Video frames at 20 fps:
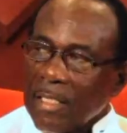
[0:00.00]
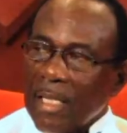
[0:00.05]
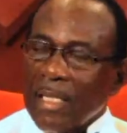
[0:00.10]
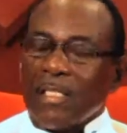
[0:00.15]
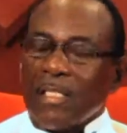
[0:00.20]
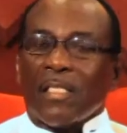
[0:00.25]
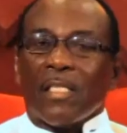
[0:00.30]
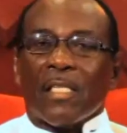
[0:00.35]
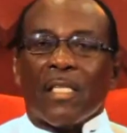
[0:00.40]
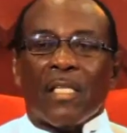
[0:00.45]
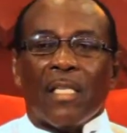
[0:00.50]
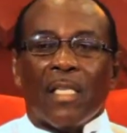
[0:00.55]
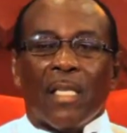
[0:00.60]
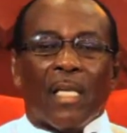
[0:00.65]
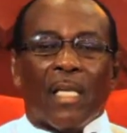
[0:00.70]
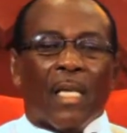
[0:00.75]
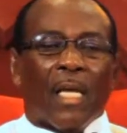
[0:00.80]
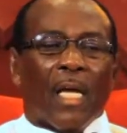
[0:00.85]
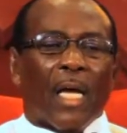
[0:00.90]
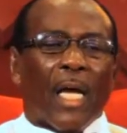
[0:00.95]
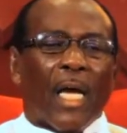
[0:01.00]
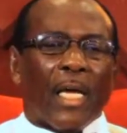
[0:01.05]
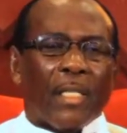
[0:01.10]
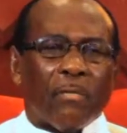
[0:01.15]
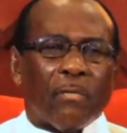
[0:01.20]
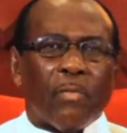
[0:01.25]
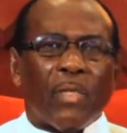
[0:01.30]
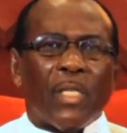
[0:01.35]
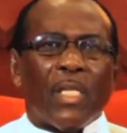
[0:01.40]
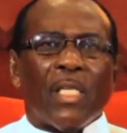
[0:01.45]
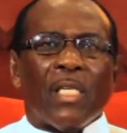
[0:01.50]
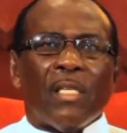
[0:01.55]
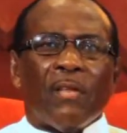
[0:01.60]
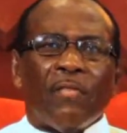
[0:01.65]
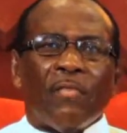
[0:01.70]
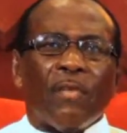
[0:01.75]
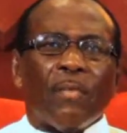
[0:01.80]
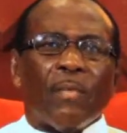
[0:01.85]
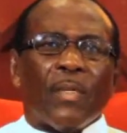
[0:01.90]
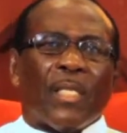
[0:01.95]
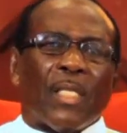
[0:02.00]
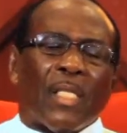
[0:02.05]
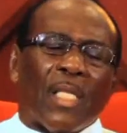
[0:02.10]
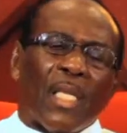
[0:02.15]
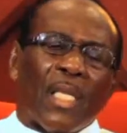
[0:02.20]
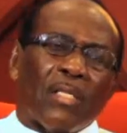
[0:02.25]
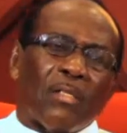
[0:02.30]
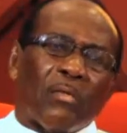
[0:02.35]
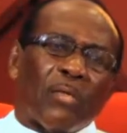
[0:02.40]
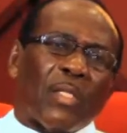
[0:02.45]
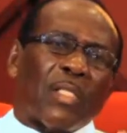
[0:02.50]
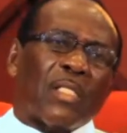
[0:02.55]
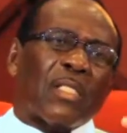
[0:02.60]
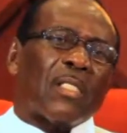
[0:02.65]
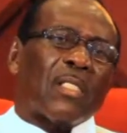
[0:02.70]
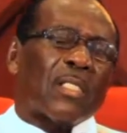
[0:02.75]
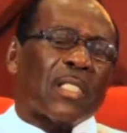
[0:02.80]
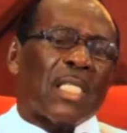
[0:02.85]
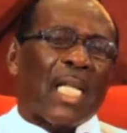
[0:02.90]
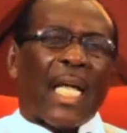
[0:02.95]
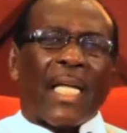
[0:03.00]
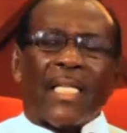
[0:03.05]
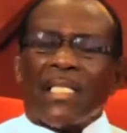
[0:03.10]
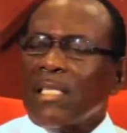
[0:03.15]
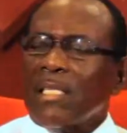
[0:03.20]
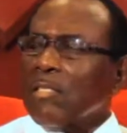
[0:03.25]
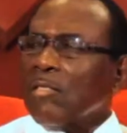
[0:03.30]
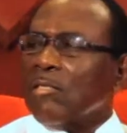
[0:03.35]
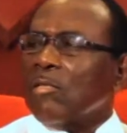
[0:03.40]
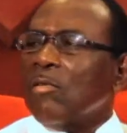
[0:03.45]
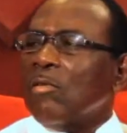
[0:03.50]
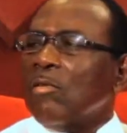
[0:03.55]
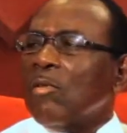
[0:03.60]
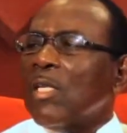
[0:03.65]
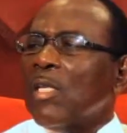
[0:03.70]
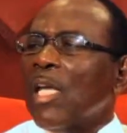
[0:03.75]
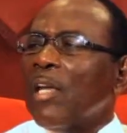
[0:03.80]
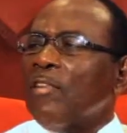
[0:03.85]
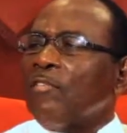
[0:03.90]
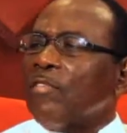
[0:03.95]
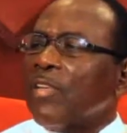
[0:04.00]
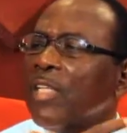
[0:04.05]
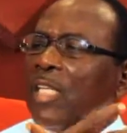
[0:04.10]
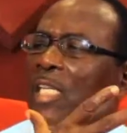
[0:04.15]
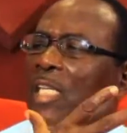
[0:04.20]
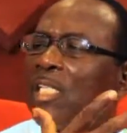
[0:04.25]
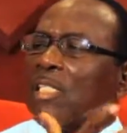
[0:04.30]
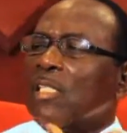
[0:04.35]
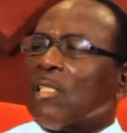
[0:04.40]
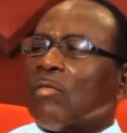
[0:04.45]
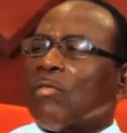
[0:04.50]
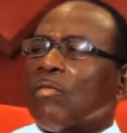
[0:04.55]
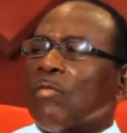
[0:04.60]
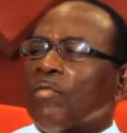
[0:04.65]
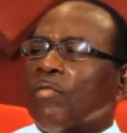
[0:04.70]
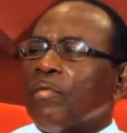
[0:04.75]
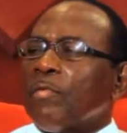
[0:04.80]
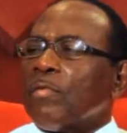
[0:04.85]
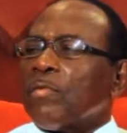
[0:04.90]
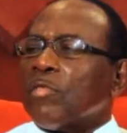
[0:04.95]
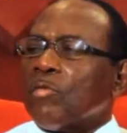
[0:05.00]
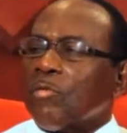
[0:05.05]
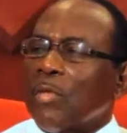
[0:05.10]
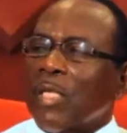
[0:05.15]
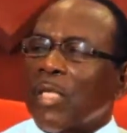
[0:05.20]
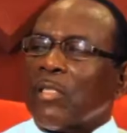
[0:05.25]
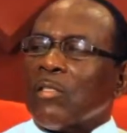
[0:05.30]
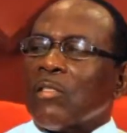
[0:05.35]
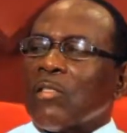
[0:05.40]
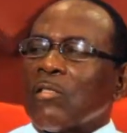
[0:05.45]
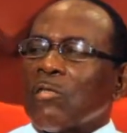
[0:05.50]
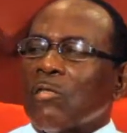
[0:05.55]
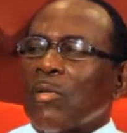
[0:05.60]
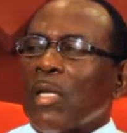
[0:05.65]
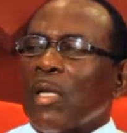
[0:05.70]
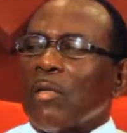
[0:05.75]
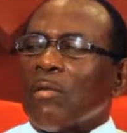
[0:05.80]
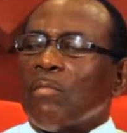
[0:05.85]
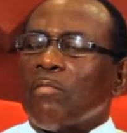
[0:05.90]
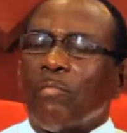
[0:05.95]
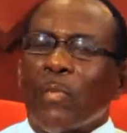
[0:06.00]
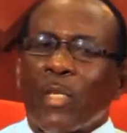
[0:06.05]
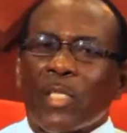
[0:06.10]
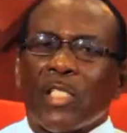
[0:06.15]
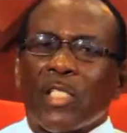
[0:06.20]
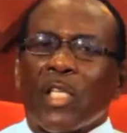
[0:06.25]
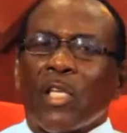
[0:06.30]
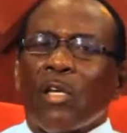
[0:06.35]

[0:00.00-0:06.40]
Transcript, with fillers: I mm-hmm. say. And believe you me, that is where it started every year to grow from strength to strength. Right. But the